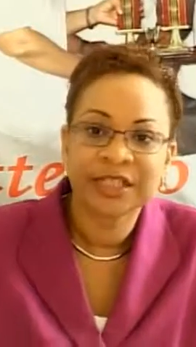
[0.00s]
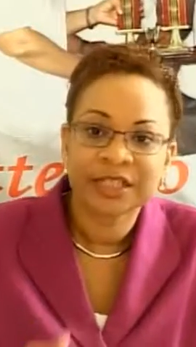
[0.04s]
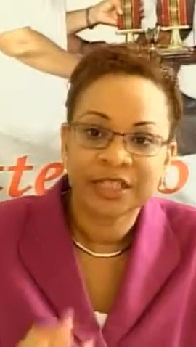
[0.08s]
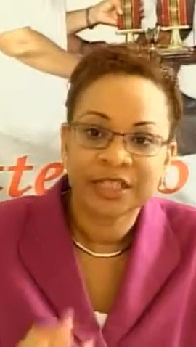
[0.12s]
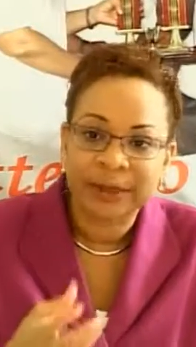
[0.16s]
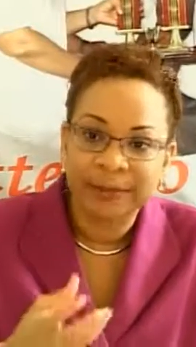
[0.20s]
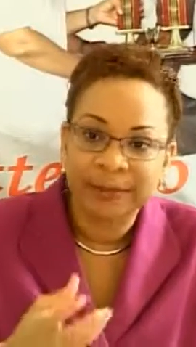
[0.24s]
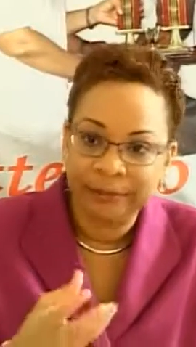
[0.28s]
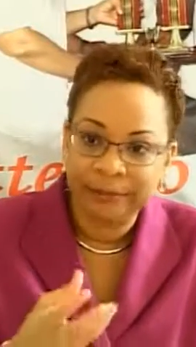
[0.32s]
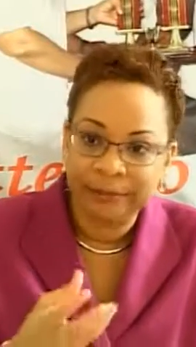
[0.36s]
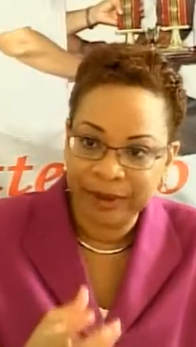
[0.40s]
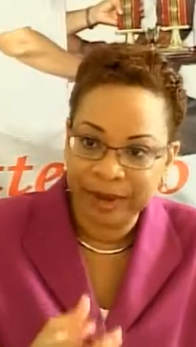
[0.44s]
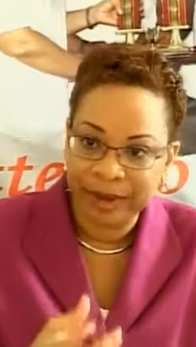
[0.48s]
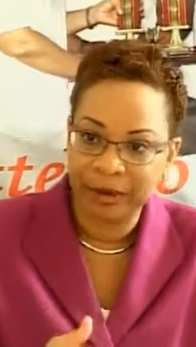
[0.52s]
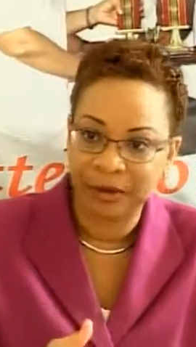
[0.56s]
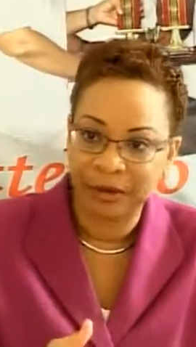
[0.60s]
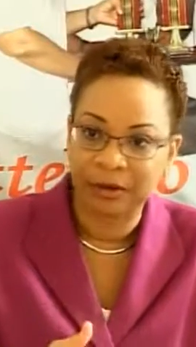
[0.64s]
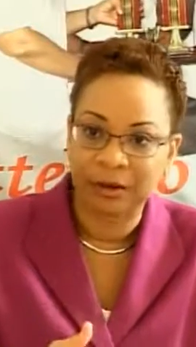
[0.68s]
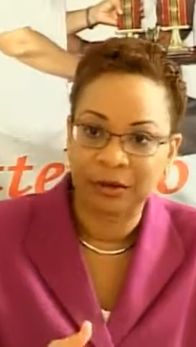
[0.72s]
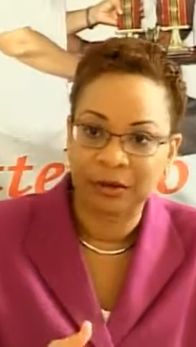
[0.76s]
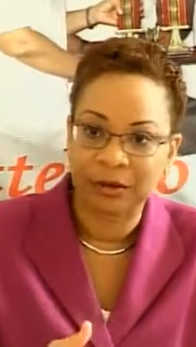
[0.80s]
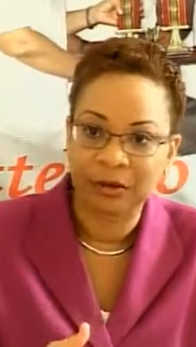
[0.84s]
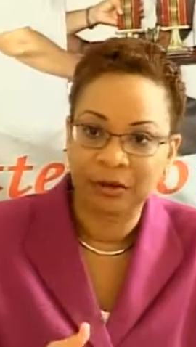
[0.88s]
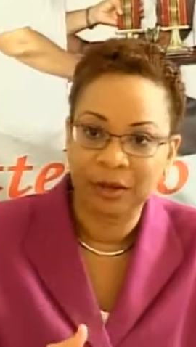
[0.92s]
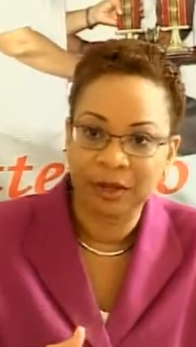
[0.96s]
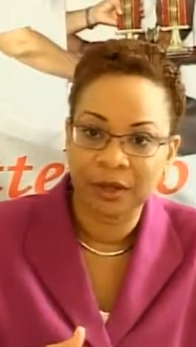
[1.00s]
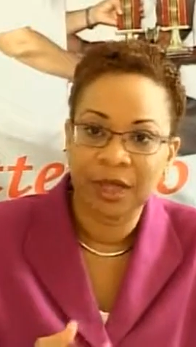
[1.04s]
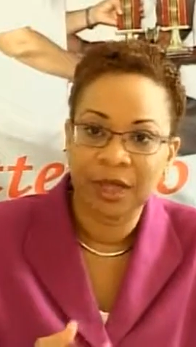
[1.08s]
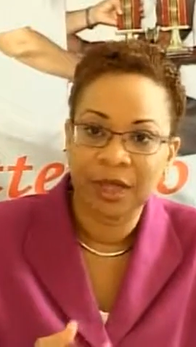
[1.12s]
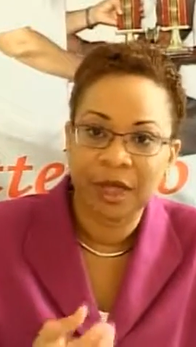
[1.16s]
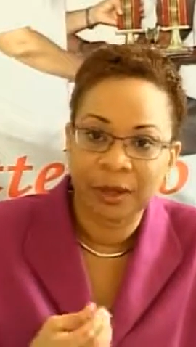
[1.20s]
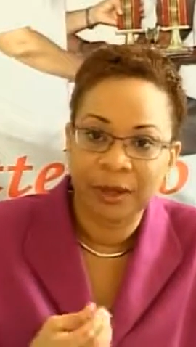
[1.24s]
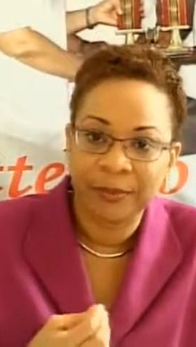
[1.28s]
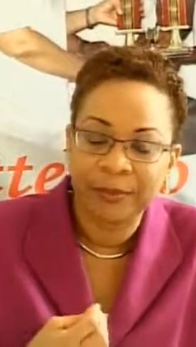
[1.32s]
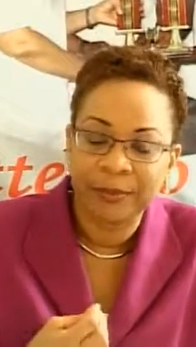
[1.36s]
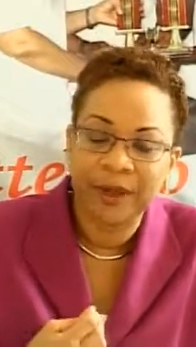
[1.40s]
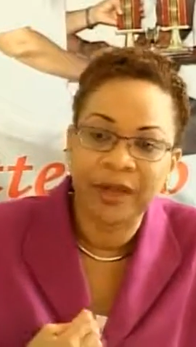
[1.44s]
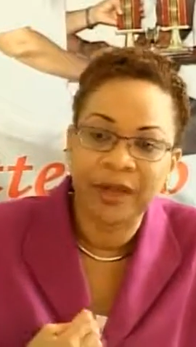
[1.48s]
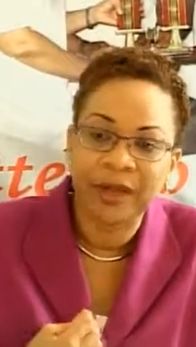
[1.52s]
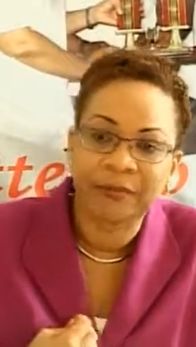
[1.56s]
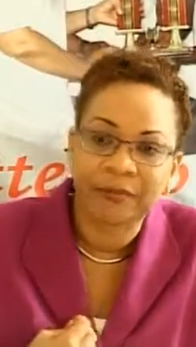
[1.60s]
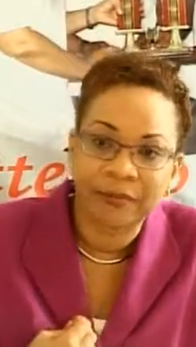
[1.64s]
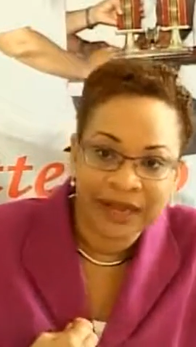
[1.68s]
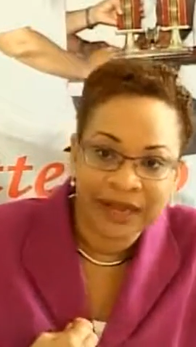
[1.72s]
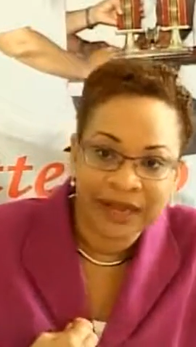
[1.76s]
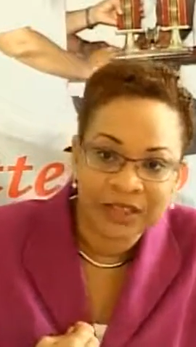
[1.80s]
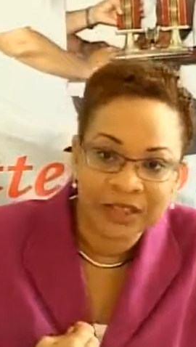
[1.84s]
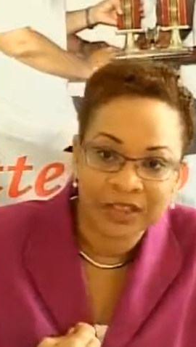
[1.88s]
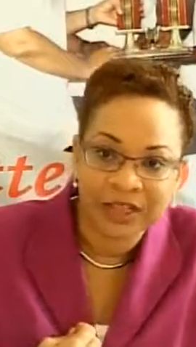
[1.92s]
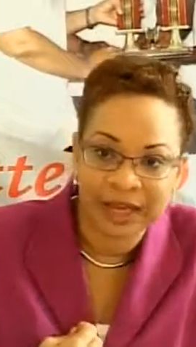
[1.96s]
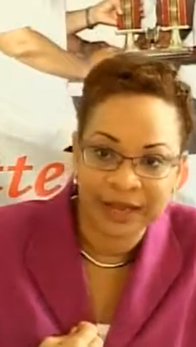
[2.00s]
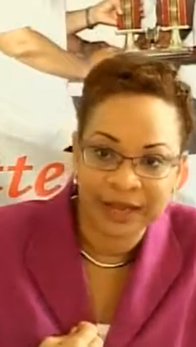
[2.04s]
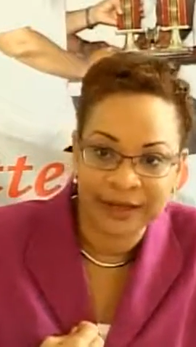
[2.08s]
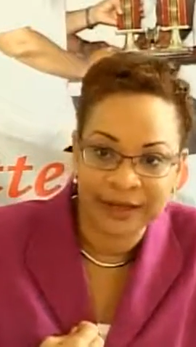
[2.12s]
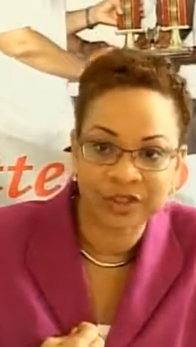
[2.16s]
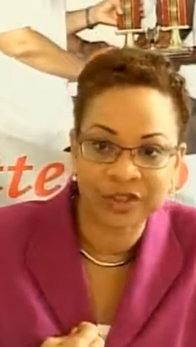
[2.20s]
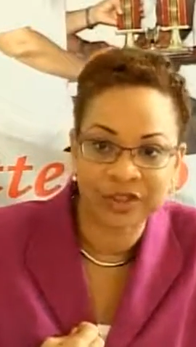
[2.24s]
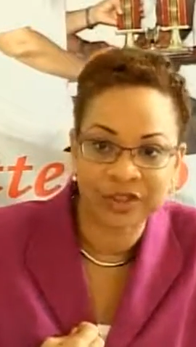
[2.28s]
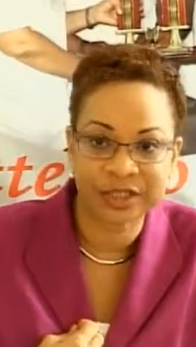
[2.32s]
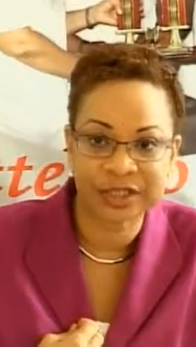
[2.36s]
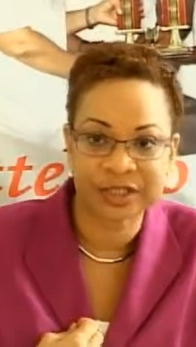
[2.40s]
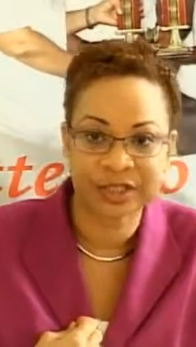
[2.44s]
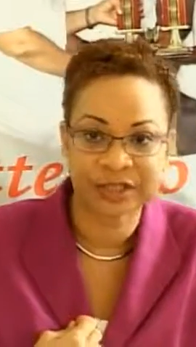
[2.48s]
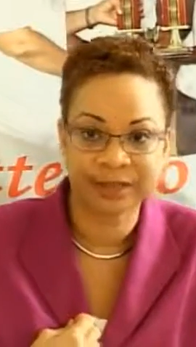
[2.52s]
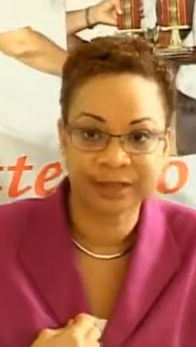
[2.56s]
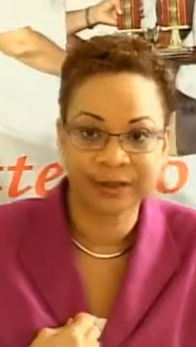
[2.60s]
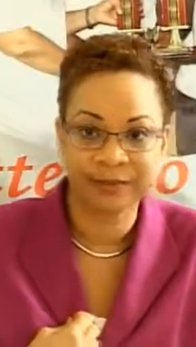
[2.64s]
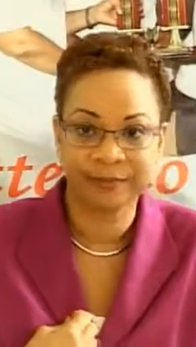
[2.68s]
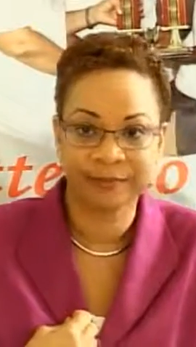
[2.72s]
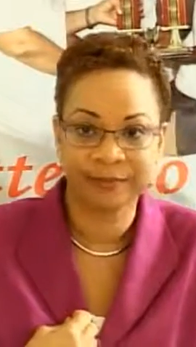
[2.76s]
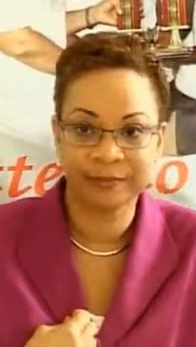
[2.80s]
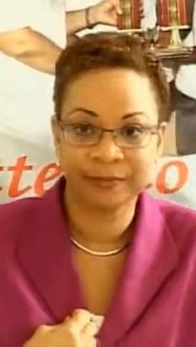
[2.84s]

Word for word: to bear upon my challenges.